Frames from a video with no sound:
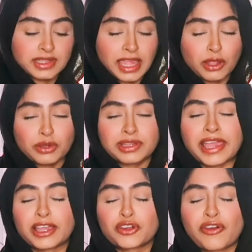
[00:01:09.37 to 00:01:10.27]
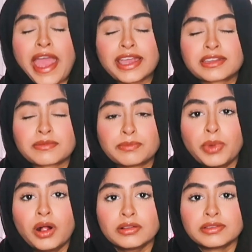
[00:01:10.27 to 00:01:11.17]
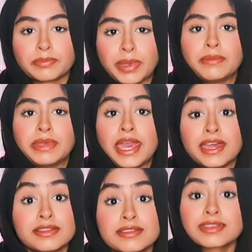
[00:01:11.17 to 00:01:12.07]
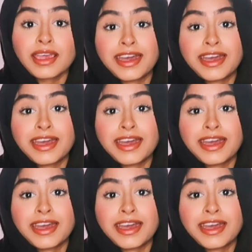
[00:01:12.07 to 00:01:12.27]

They look like cracked, bald baby heads.